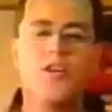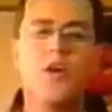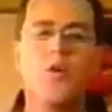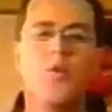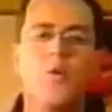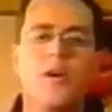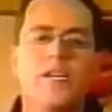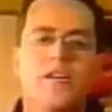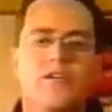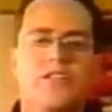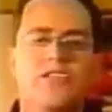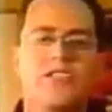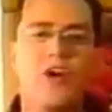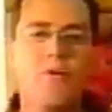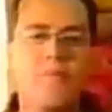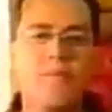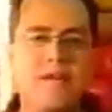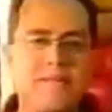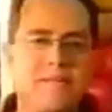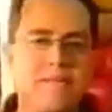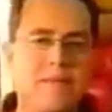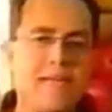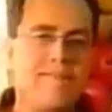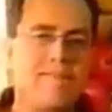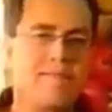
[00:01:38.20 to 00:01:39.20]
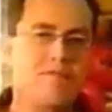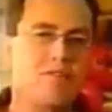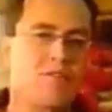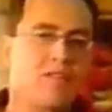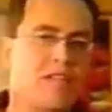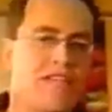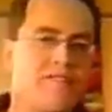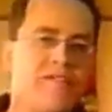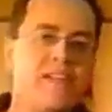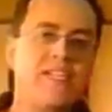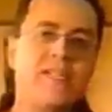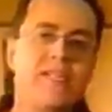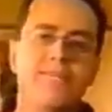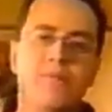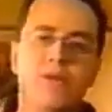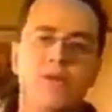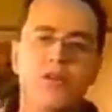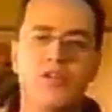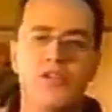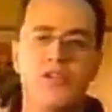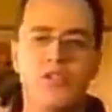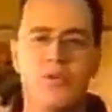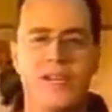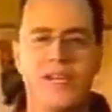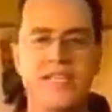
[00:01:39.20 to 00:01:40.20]
No wonder so many people are leaving the
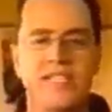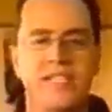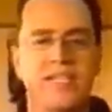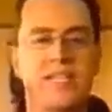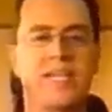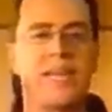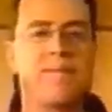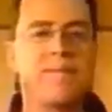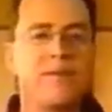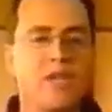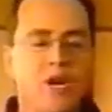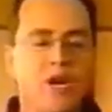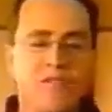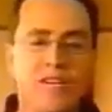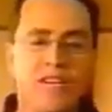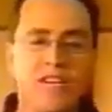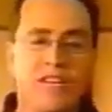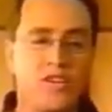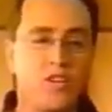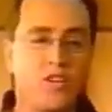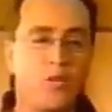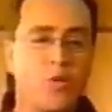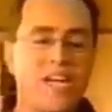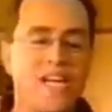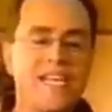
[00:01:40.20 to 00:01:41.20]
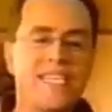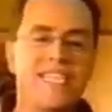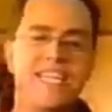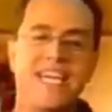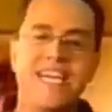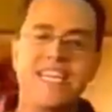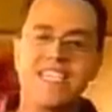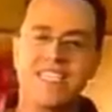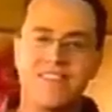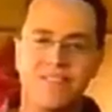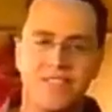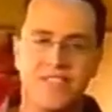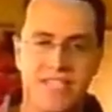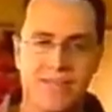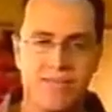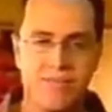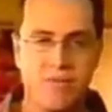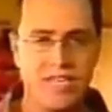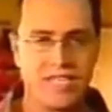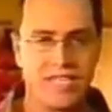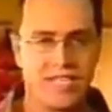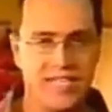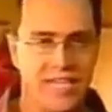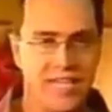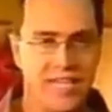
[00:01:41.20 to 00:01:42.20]
burger joints and coming over to the great taste of Subway